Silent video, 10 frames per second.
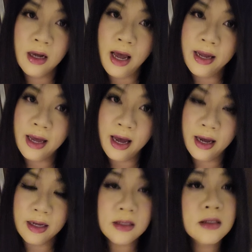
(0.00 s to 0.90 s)
Hi
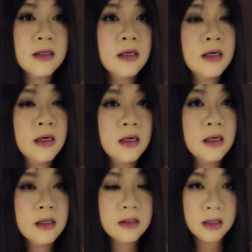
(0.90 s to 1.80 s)
guys,
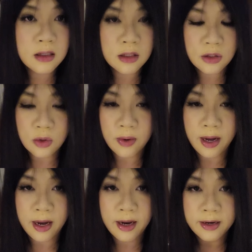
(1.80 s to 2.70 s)
this is
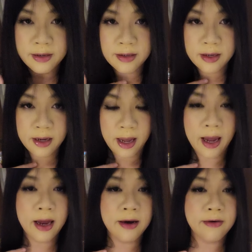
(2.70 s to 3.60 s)
Joanne,
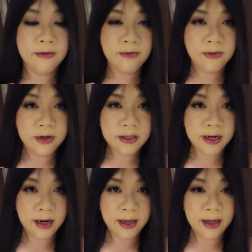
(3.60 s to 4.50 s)
and
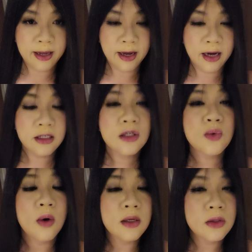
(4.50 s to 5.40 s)
firstly, I just
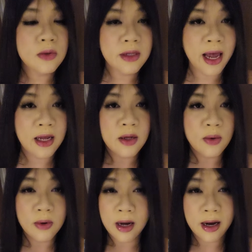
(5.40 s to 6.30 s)
want to thank
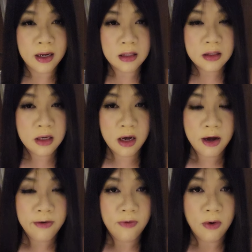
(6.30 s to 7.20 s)
you guys
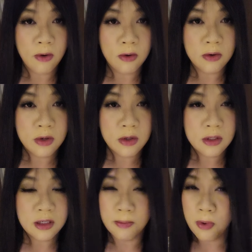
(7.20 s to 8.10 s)
for
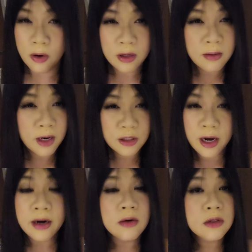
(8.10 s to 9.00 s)
supporting my
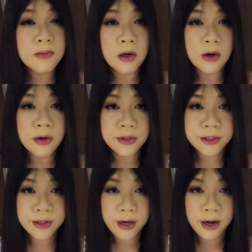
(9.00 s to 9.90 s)
channels because
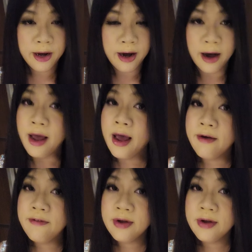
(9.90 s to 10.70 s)
I have